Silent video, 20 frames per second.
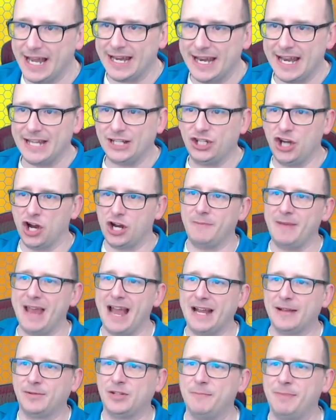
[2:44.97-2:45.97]
and it is Jakob
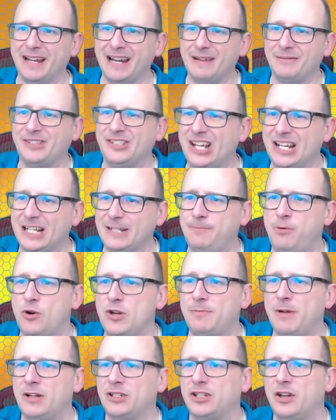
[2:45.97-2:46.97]
Jakobsen picking up 6
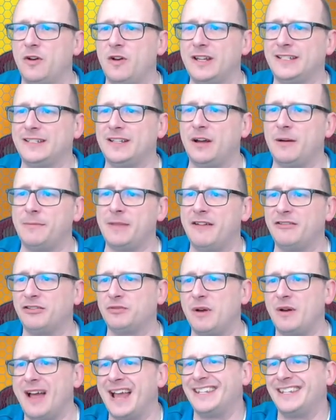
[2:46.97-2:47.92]
points, Barcelona is up there as well,